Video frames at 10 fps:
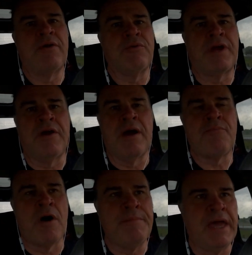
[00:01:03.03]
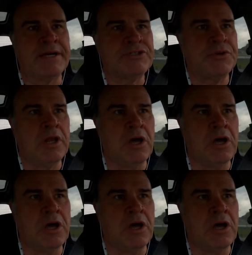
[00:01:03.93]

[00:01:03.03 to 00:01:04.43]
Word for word: I don't care. I brought me extra